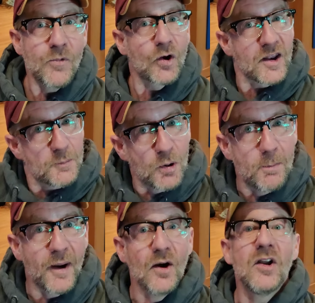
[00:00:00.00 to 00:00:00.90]
They're kind of
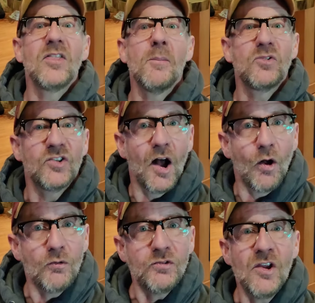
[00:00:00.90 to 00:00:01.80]
preparing
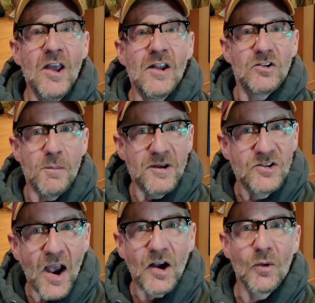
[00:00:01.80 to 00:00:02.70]
themselves to be
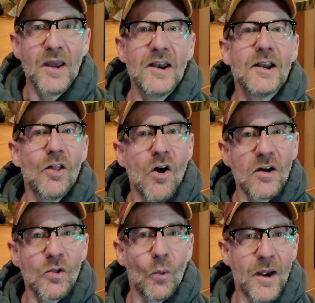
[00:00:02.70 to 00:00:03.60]
decorated
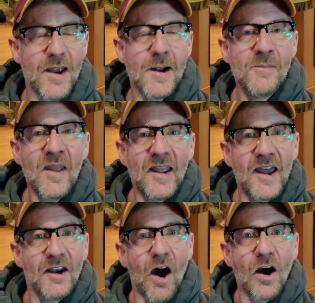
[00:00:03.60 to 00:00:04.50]
along the way.
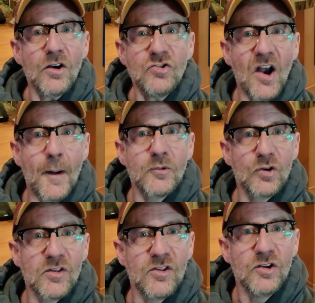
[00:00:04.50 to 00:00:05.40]
And our job
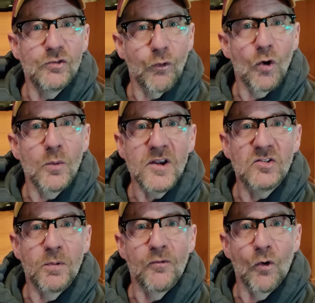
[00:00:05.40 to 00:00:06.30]
during these four
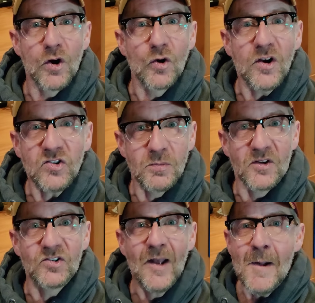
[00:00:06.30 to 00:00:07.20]
weeks before
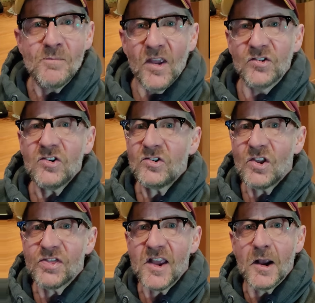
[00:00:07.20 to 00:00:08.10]
Christmas isn't
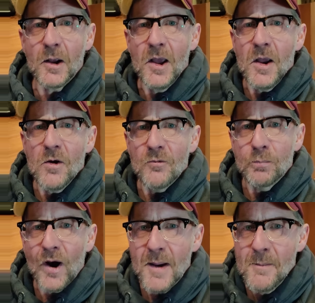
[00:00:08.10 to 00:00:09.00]
to think
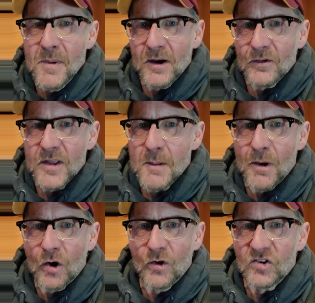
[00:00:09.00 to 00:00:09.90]
primarily
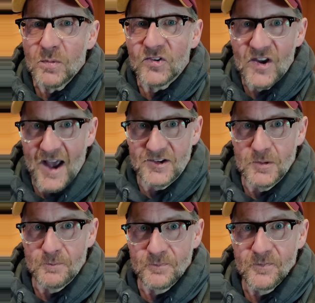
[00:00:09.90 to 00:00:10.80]
about Christmas yet,